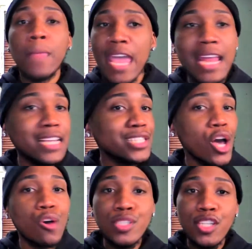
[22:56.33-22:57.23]
in this
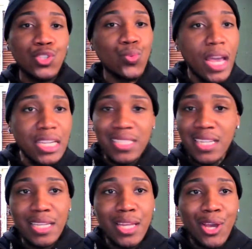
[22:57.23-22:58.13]
whole
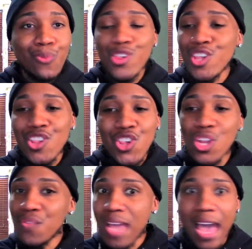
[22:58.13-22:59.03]
situation when she shouldn't
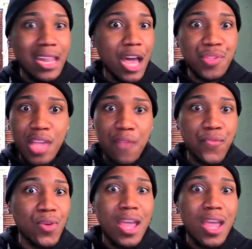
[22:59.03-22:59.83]
have gotten off scot free at